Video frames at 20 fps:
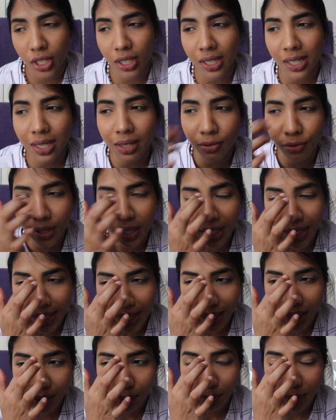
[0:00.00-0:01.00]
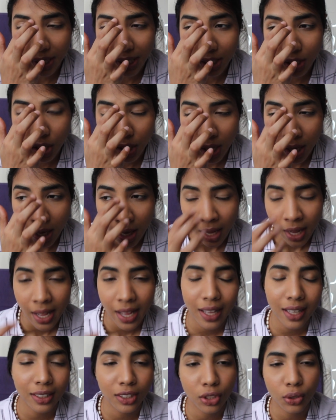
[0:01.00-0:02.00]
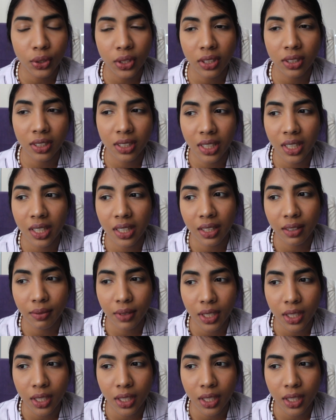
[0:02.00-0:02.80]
because it's a really nice beach, as you can see in the